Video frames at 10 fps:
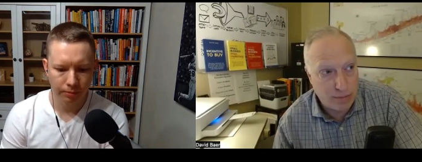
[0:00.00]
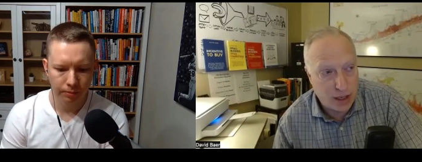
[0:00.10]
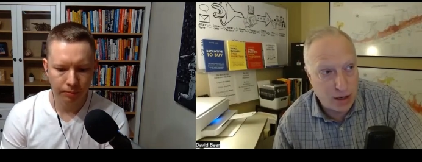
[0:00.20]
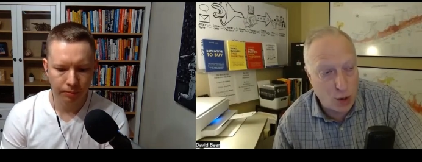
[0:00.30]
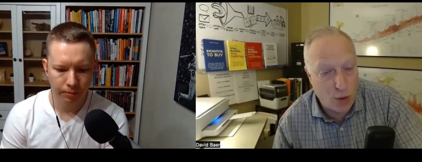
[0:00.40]

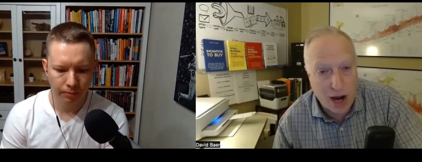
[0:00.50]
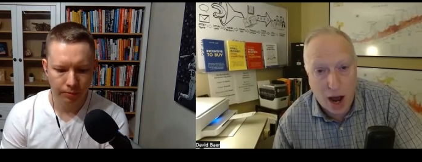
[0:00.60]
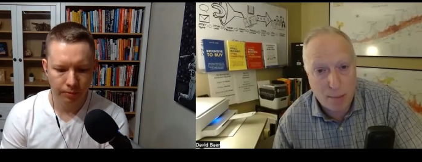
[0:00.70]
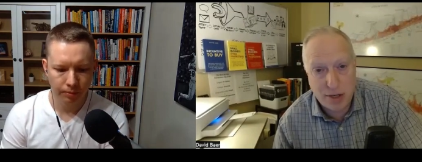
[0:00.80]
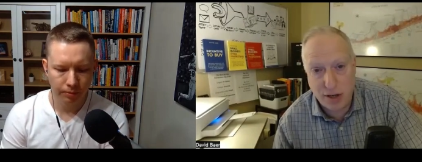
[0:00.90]
Speaker 1: you know, an
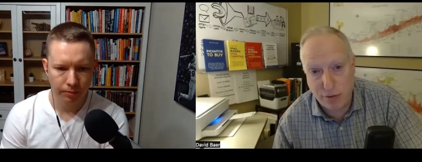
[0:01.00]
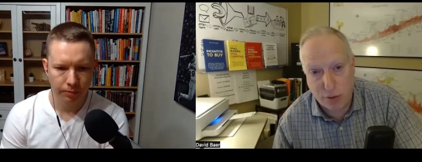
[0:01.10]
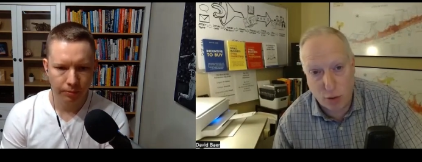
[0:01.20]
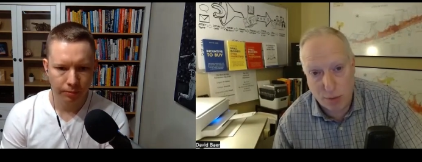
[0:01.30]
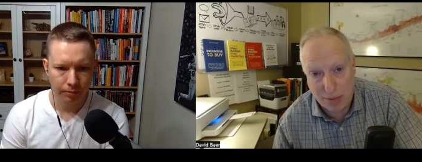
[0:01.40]
opt-in
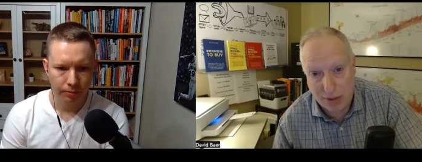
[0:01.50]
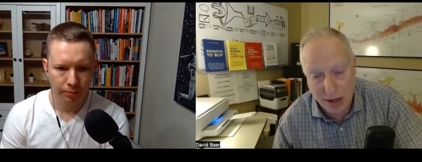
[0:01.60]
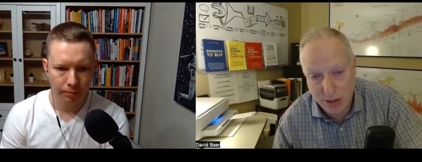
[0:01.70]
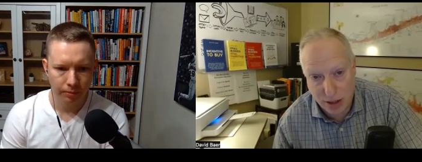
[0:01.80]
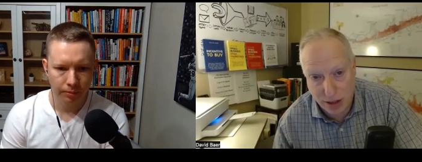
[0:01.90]
form, I'm
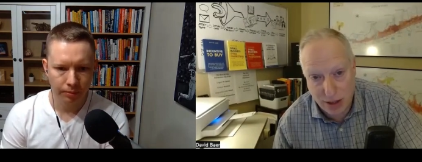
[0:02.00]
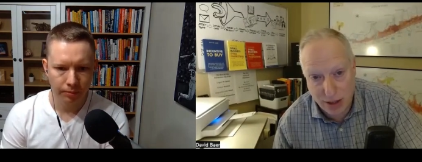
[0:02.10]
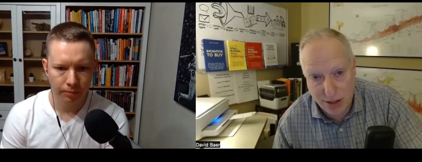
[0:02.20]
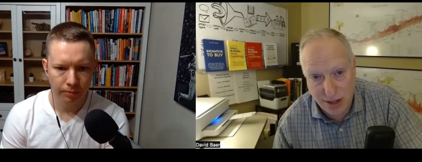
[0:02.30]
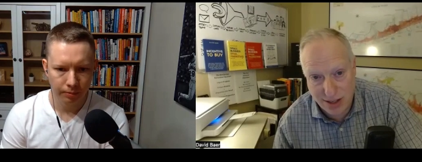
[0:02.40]
guessing.
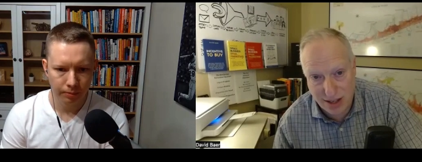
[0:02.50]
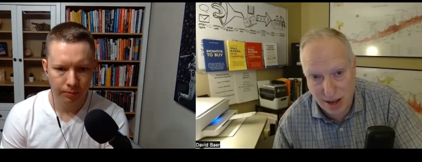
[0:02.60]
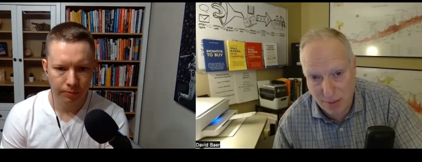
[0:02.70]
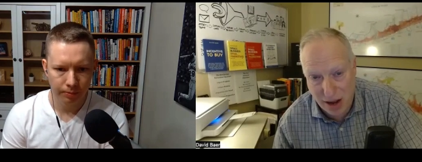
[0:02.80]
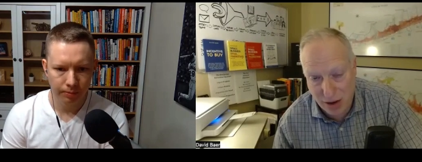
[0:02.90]
Is is
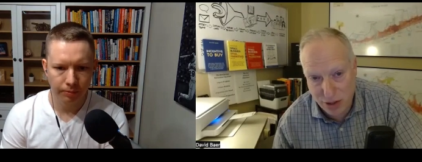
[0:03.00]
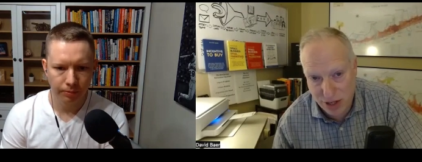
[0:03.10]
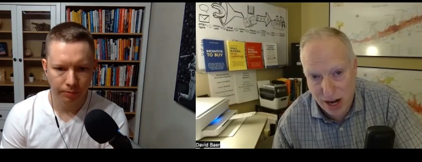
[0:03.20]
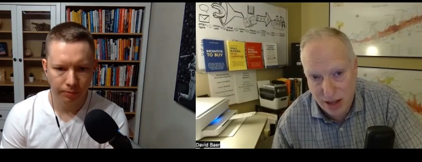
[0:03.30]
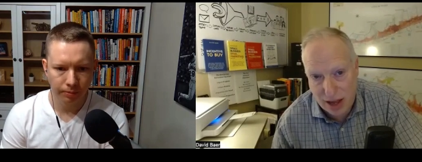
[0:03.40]
am I
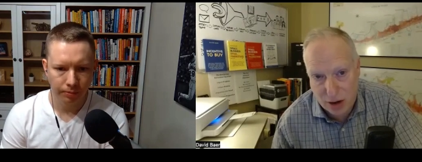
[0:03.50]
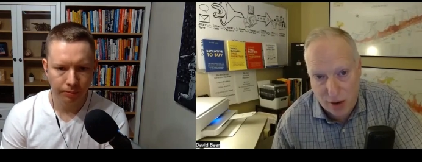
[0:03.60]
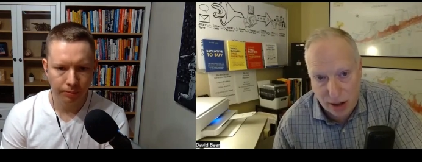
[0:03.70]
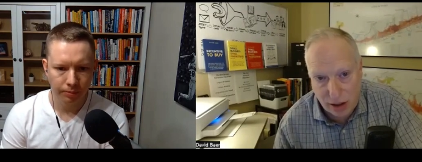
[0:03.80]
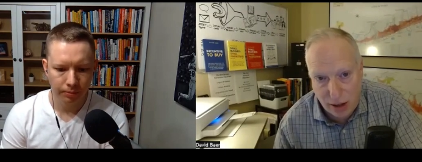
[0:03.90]
understanding that
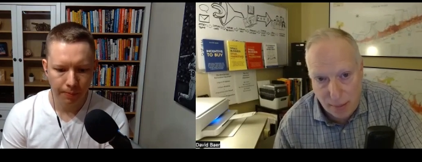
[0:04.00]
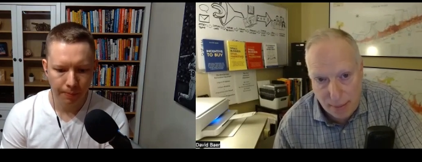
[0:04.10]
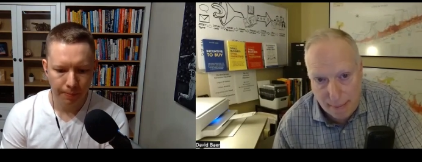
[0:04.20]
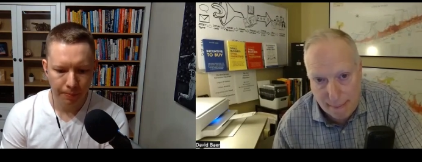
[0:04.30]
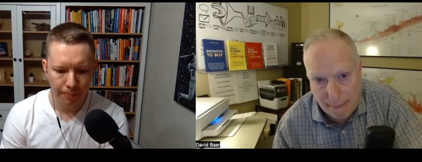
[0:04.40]
correctly?
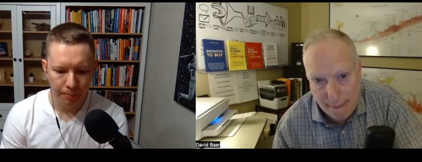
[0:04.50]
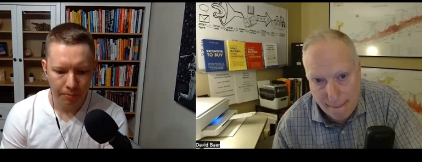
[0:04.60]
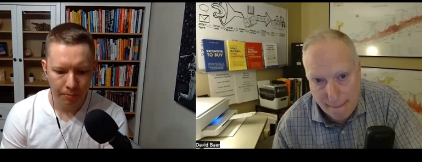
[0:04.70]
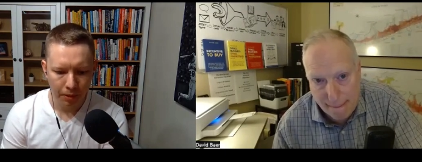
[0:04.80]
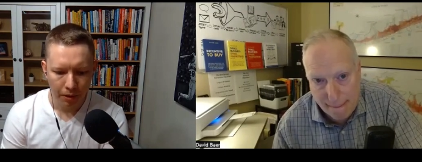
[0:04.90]

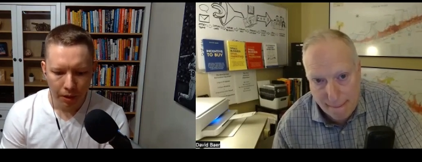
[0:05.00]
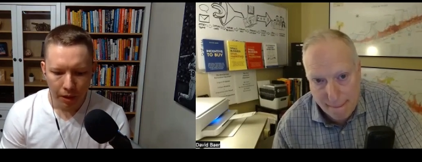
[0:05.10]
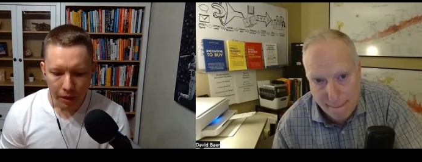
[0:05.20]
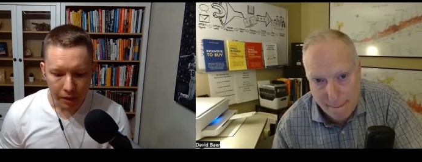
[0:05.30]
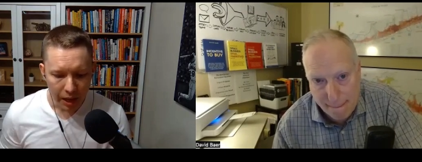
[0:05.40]

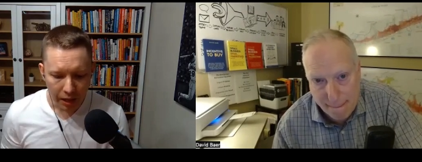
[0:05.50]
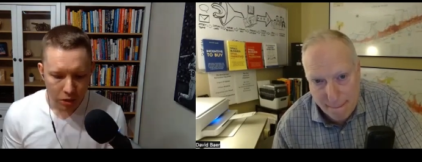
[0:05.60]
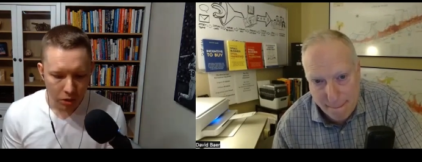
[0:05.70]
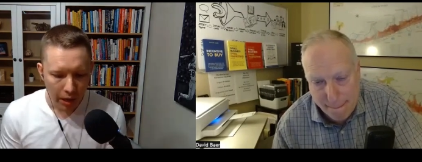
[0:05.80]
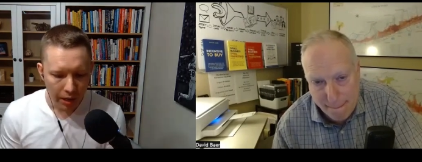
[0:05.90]
Speaker 2: Yeah.
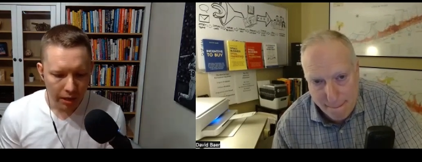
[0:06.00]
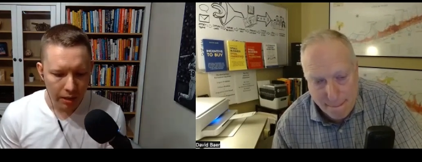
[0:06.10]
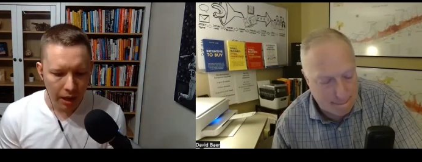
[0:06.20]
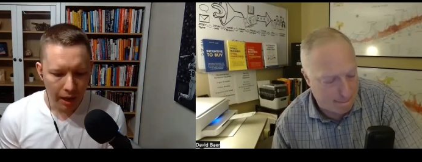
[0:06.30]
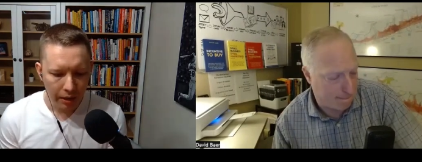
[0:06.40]
So any
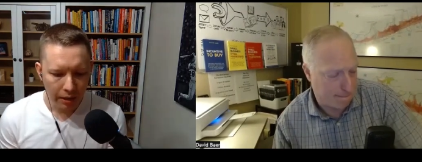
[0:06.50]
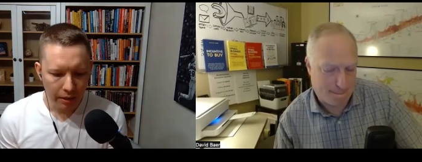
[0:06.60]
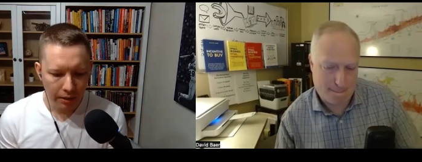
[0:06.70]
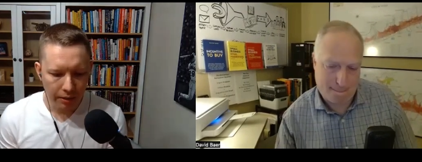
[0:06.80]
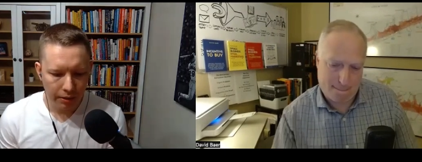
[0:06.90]
any
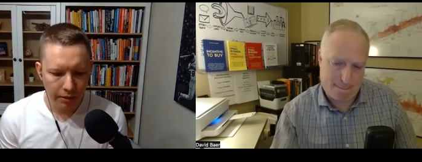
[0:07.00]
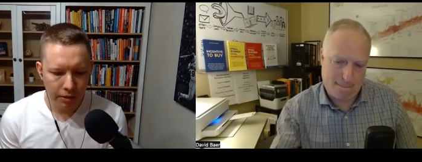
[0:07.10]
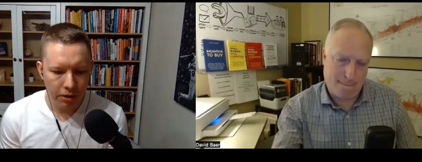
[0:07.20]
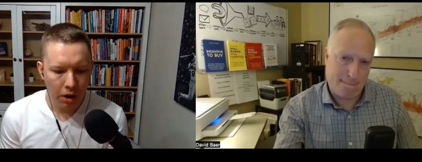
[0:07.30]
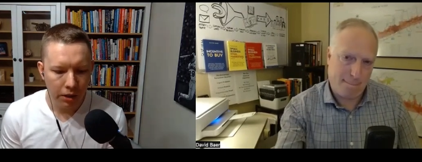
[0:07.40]

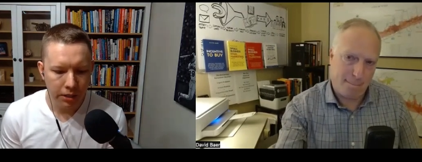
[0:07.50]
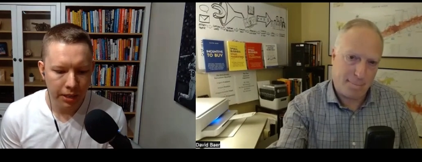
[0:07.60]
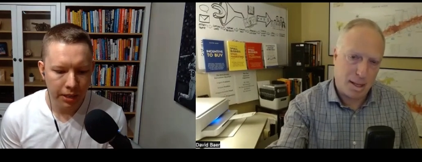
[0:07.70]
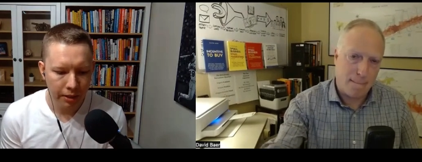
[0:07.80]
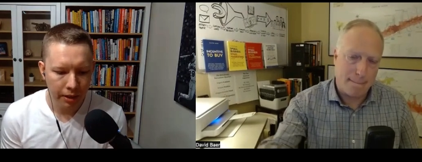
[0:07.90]

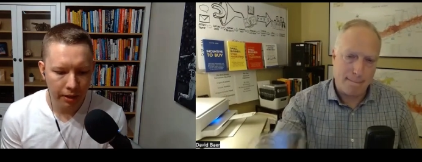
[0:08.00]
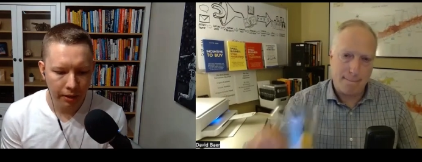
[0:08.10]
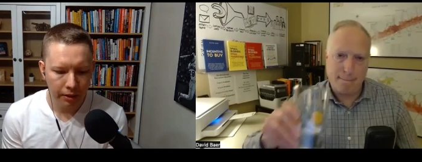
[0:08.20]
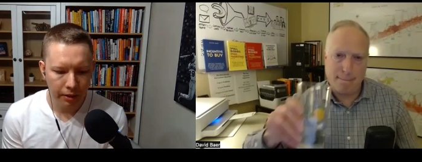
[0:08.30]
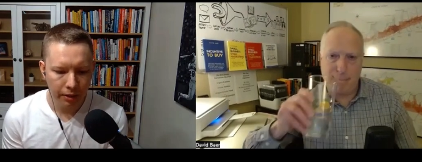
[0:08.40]
content that
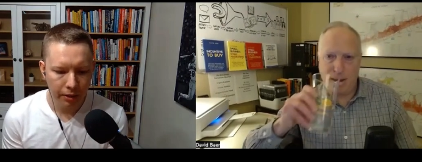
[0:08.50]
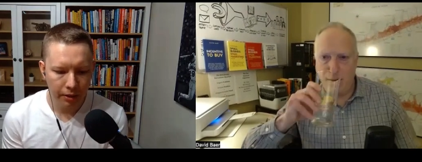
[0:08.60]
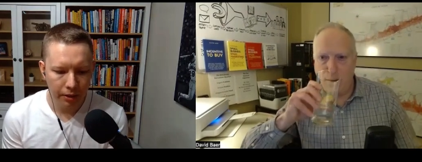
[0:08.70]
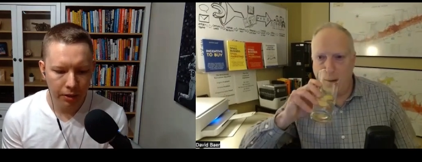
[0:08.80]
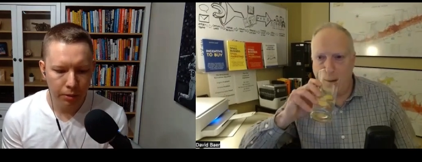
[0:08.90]

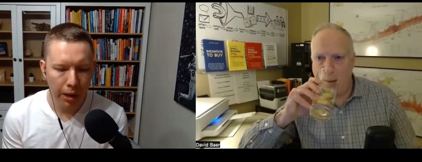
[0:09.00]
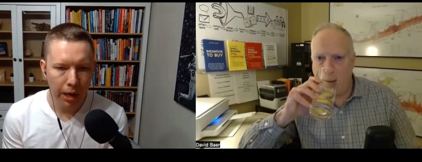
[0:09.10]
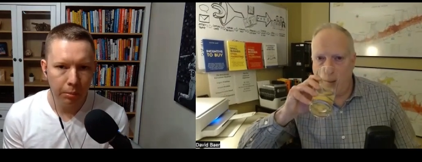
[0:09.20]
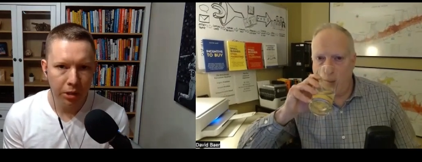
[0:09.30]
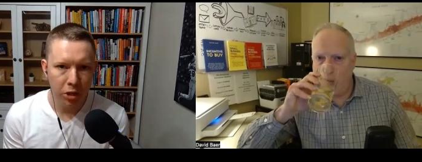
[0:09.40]
you might
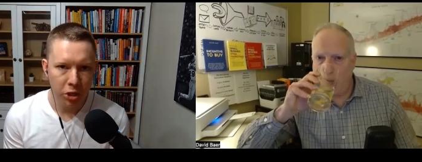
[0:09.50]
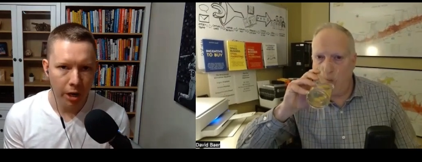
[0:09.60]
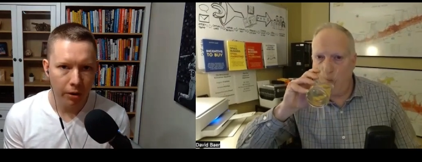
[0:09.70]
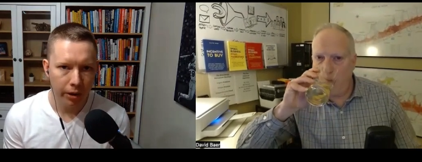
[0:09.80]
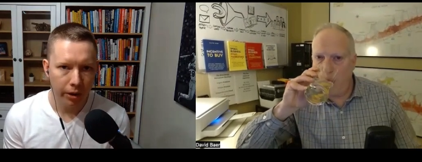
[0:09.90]
be
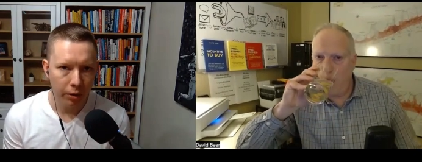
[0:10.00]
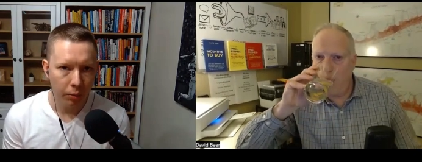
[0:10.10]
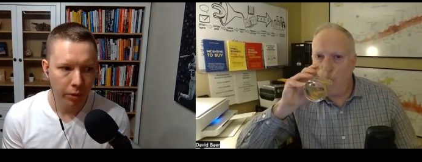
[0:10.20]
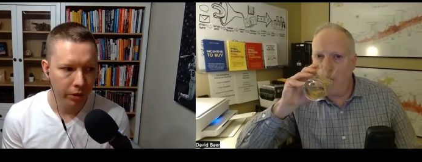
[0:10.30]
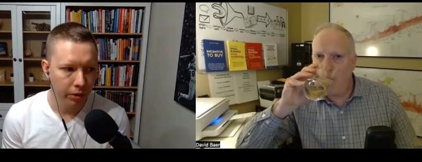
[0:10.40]
sharing
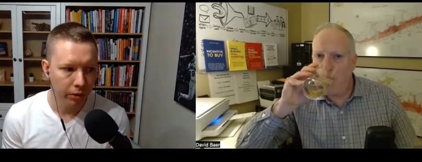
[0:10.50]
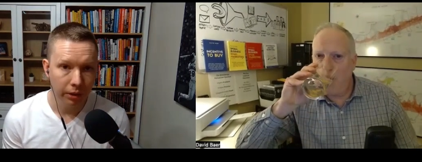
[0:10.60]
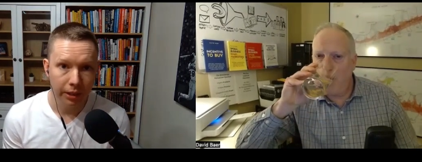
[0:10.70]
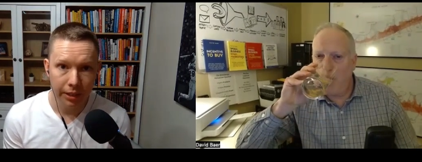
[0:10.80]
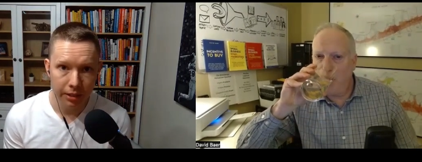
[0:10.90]
with your leads,